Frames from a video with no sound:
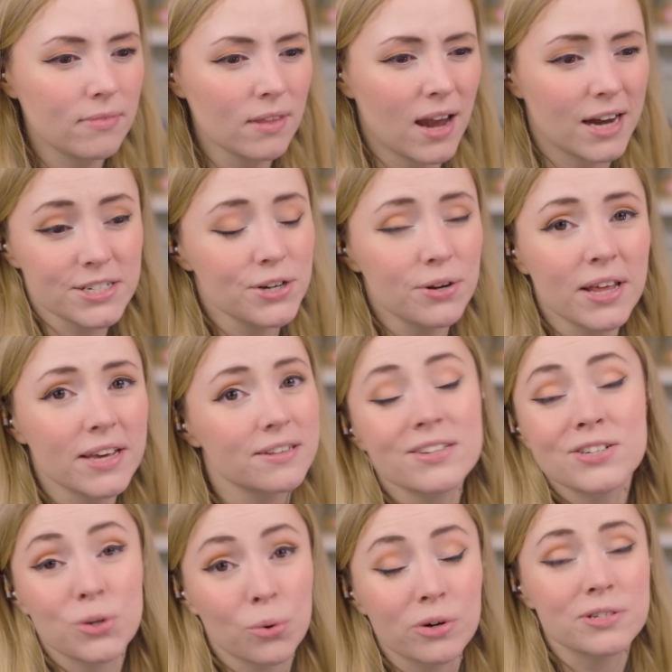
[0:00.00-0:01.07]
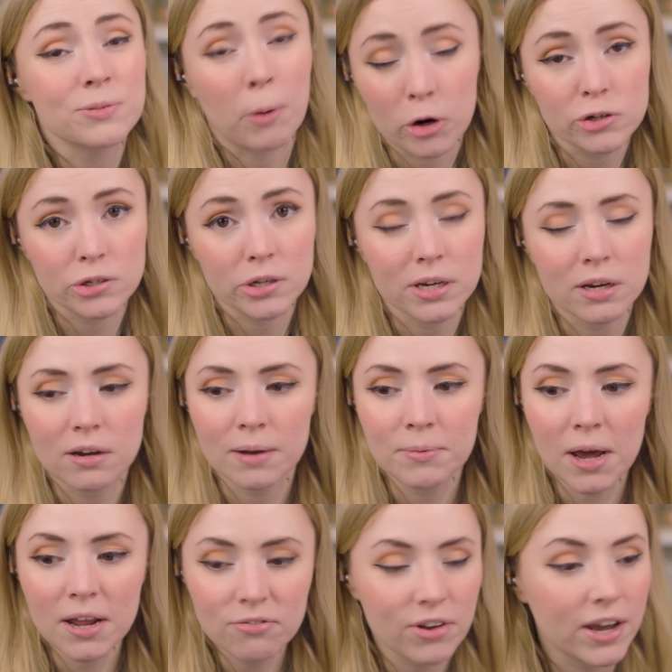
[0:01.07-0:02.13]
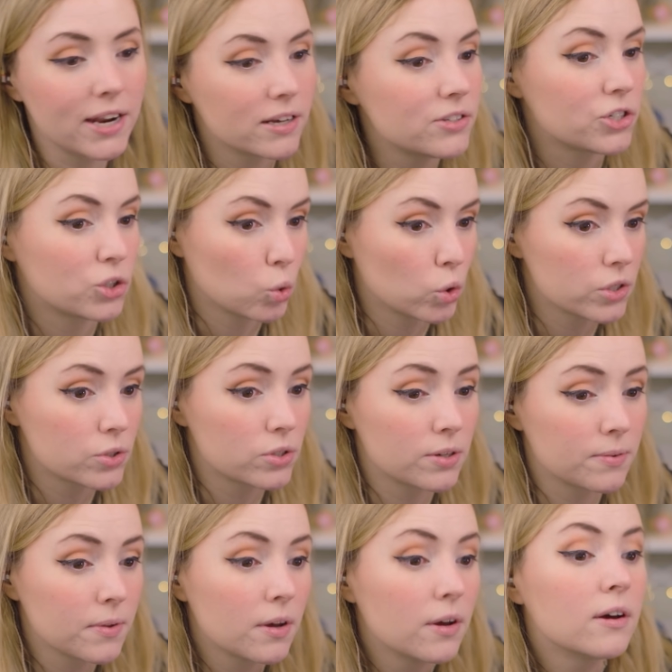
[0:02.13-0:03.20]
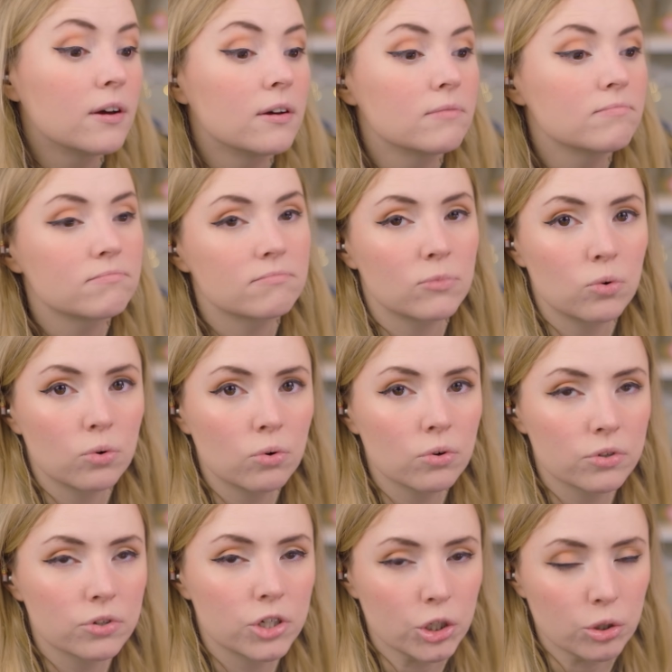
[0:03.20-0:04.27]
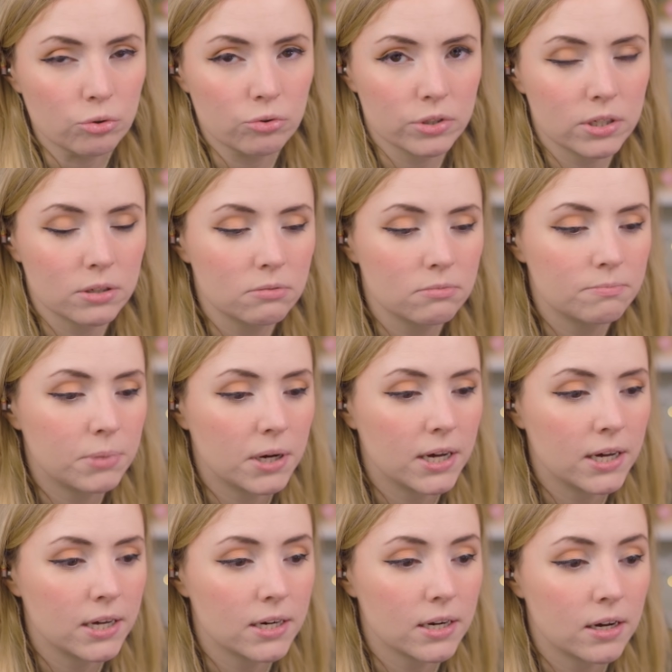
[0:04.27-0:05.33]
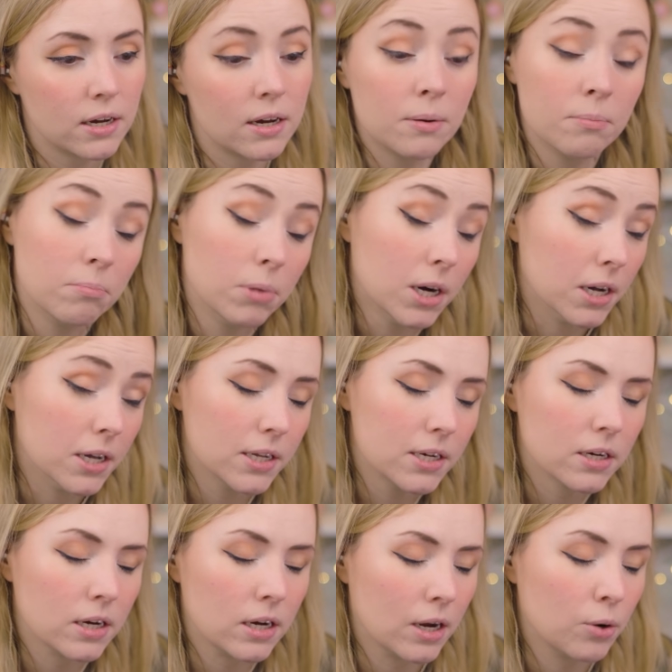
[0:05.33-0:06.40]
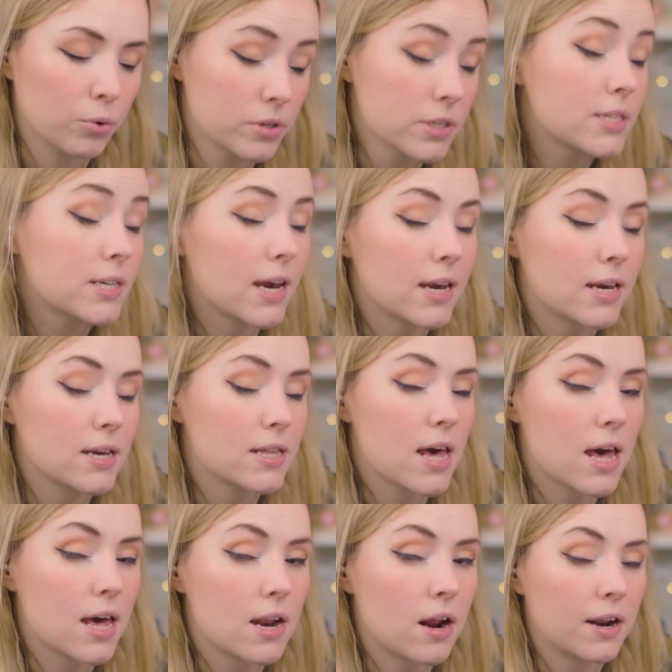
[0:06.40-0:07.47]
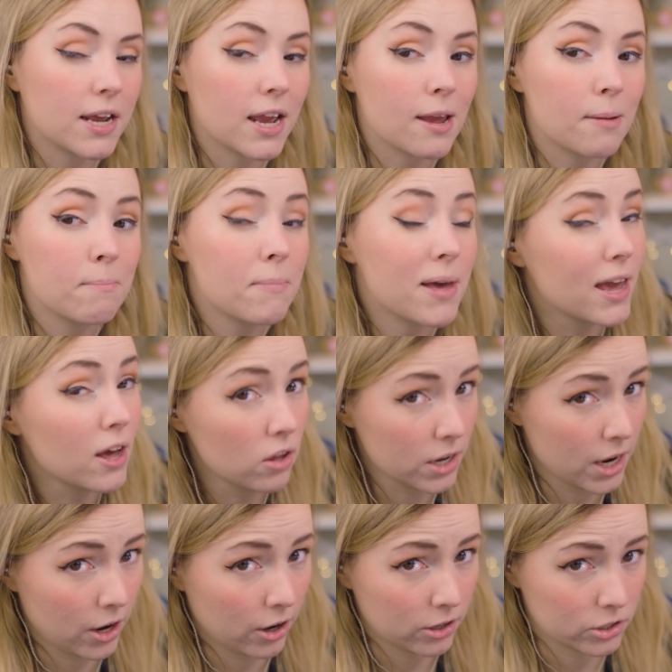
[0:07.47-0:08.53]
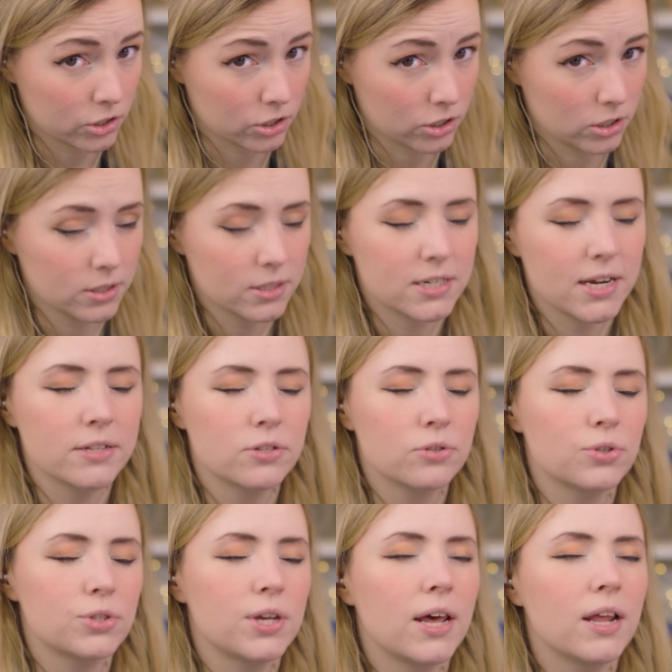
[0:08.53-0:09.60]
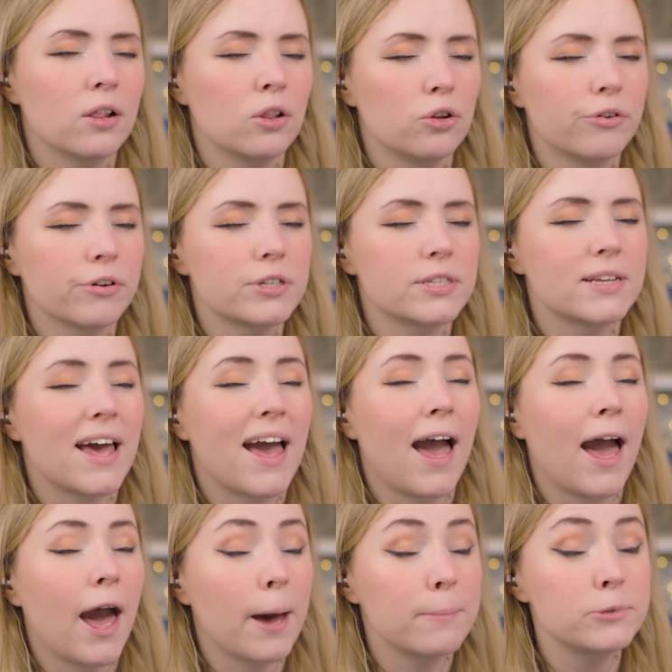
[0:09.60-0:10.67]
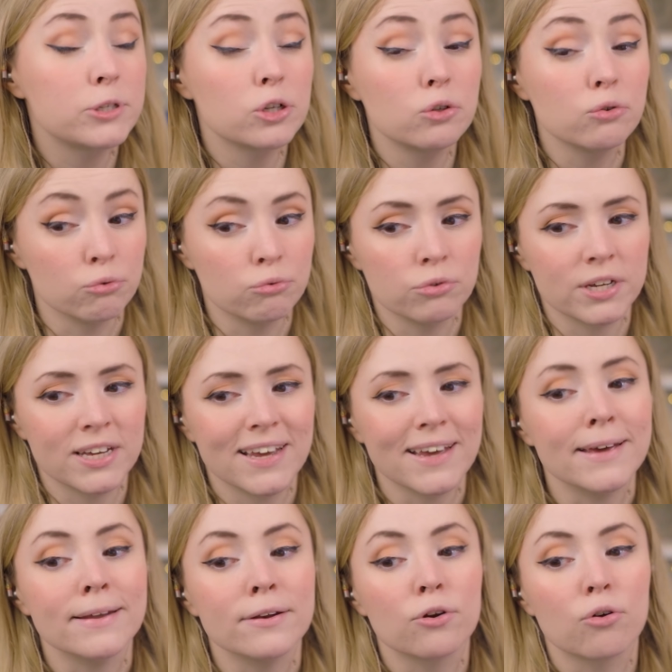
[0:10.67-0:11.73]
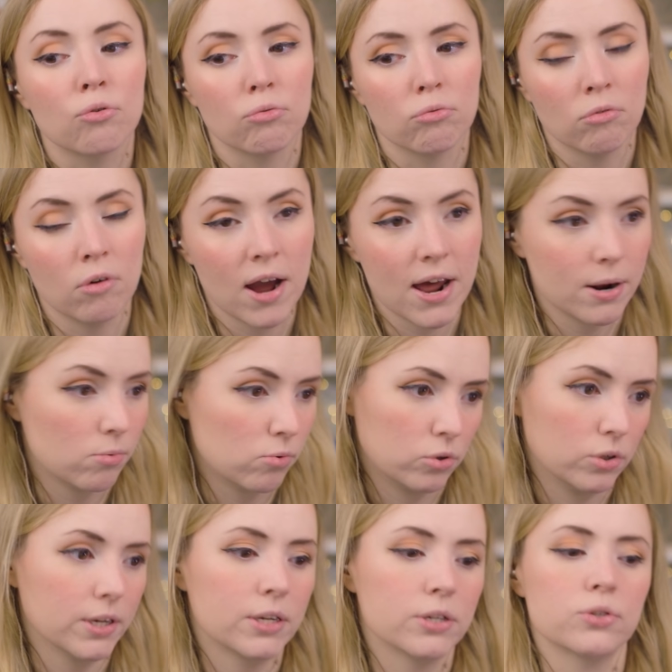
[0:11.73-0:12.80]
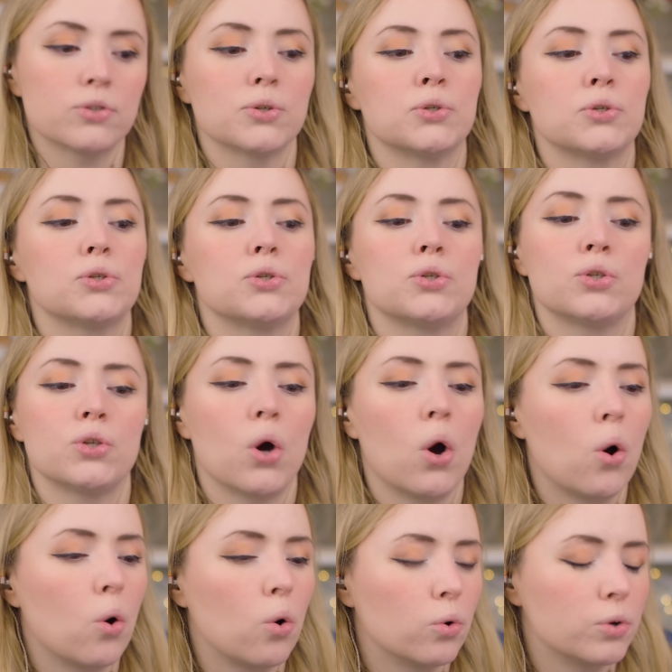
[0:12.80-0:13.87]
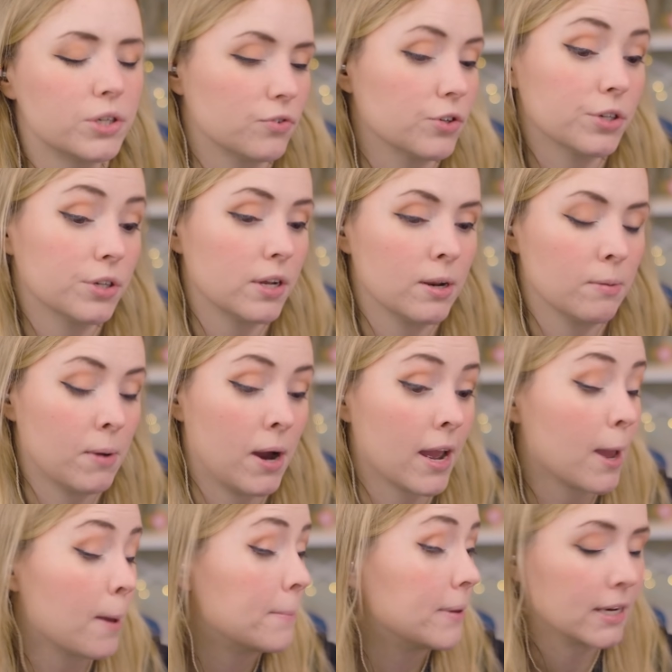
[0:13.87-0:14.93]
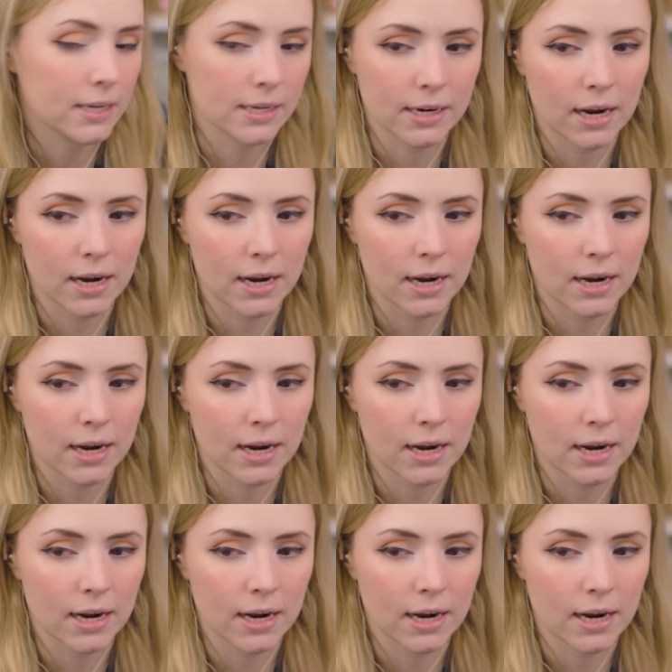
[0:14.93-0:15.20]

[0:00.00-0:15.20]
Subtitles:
I just don't like the shorts personally. I'm not a fan of the shorts or the shoes, but I will say that a male character, the Dancer set looks absolutely incredible. It is so different in my opinion.